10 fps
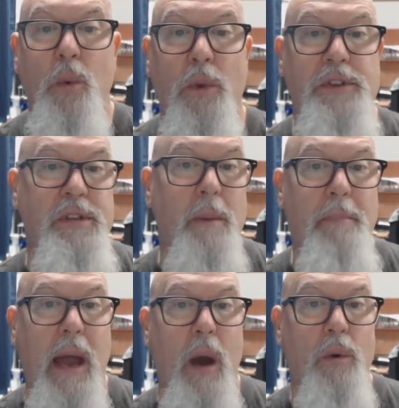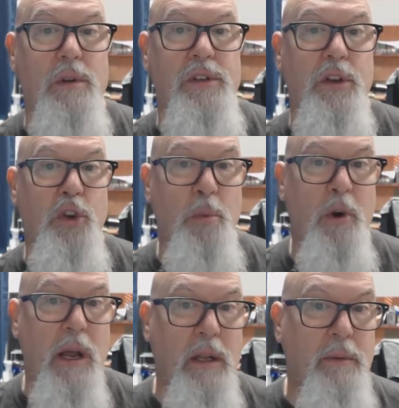with some powers
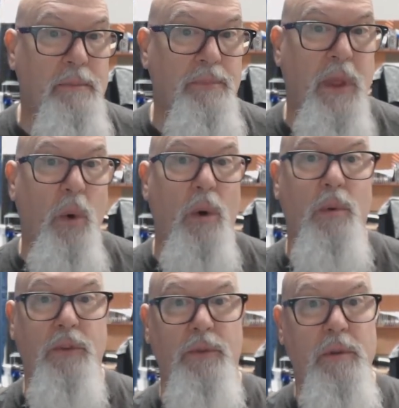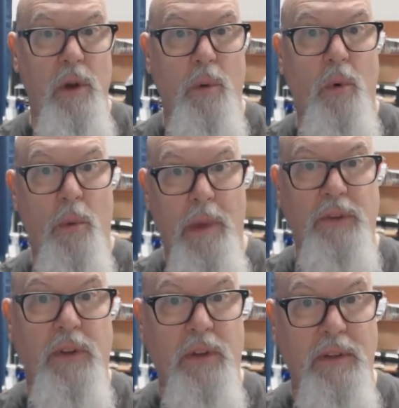enumerated or
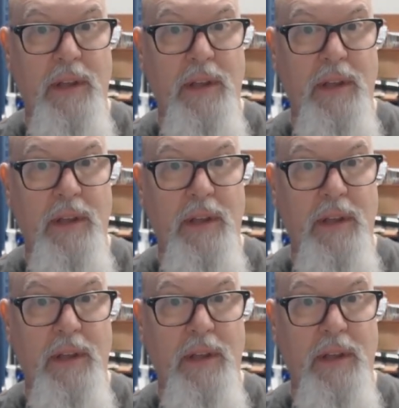basically